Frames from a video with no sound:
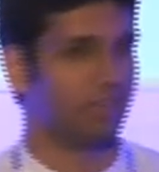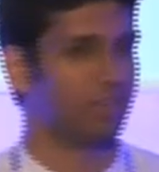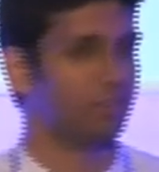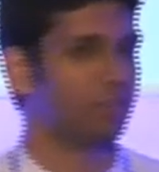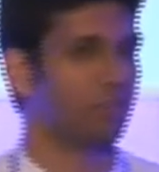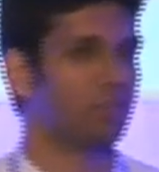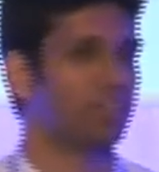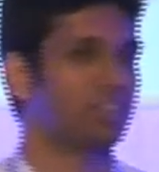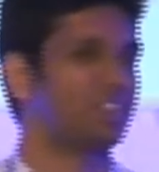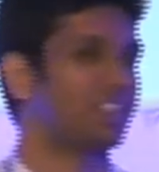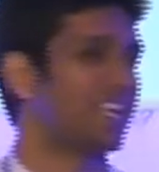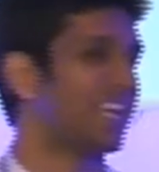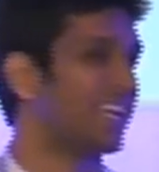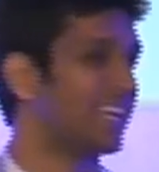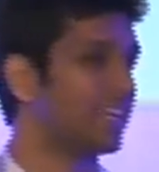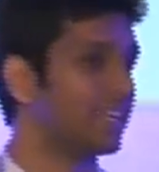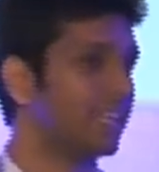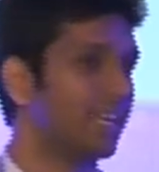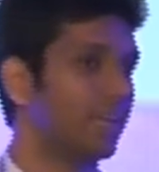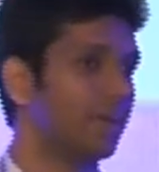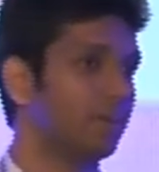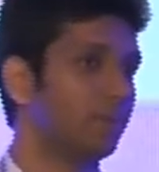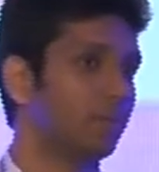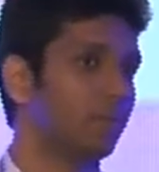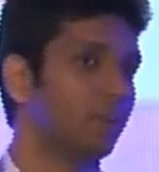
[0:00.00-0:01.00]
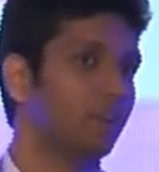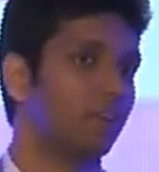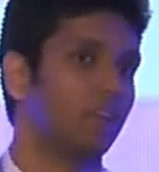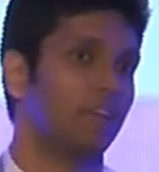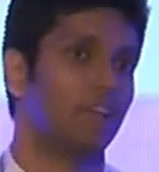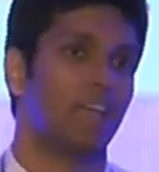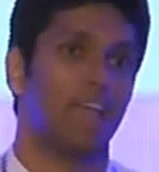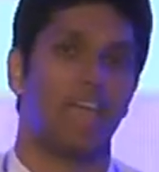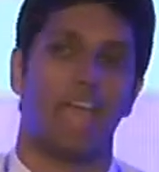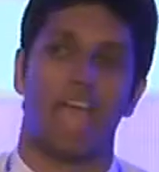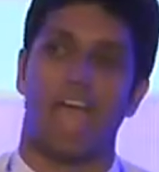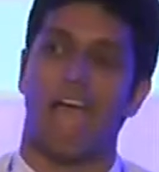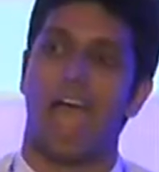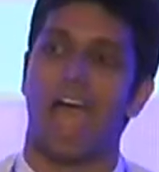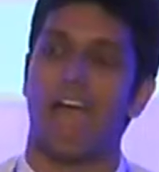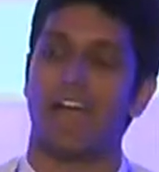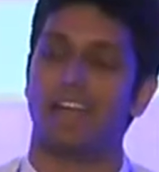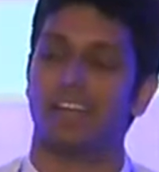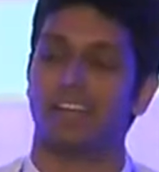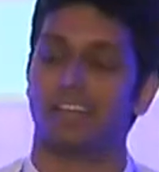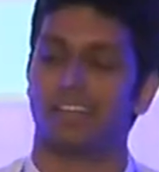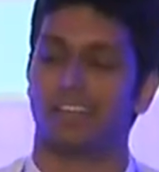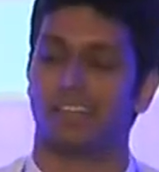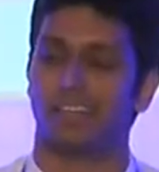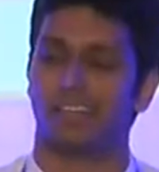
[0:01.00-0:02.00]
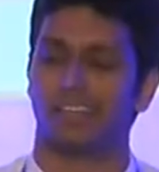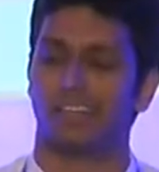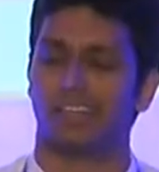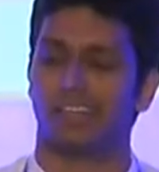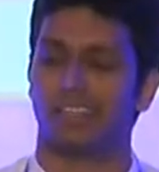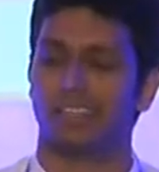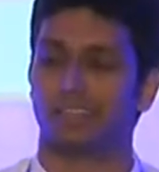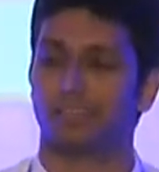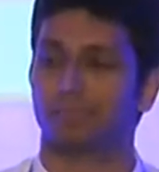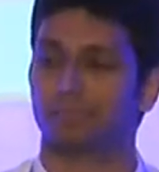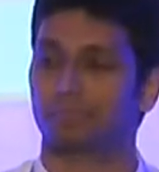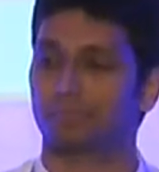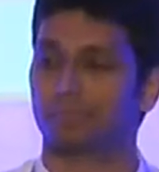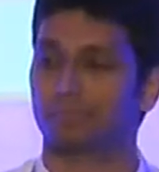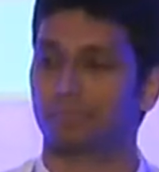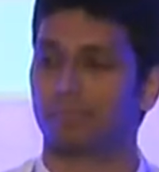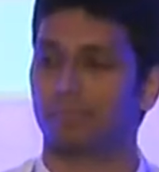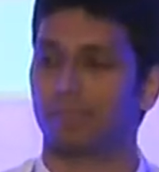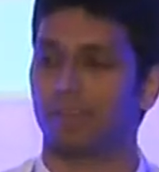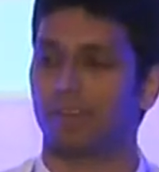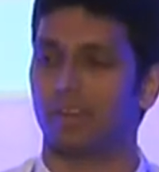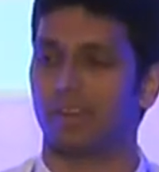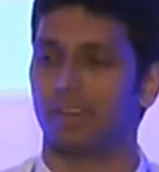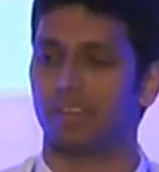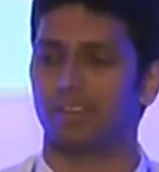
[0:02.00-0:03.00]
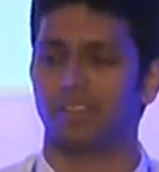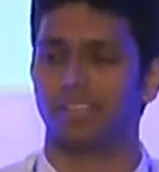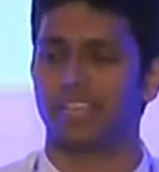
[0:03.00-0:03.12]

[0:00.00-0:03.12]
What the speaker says: This was our 2nd game, and the